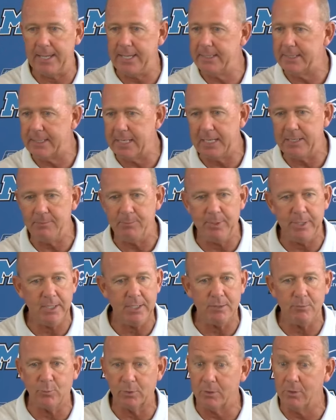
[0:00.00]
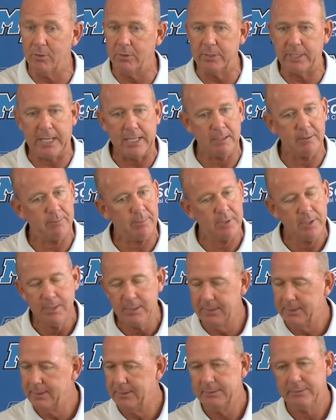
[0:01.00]
Hey, KB. We're going to Alabama.
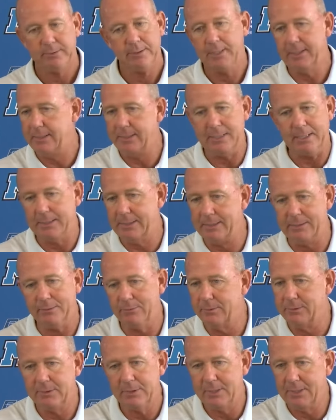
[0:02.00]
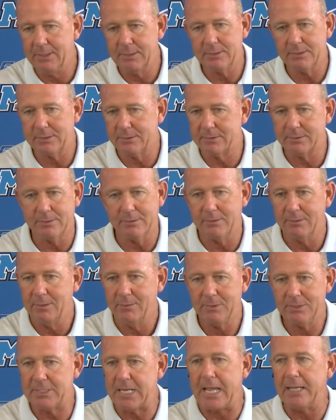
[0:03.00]
It's,
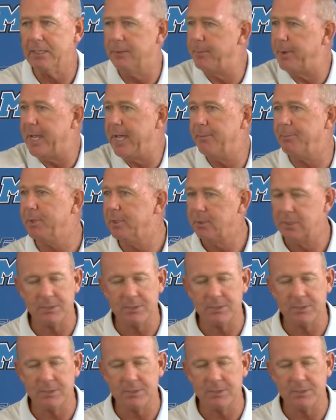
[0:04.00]
it's Alabama.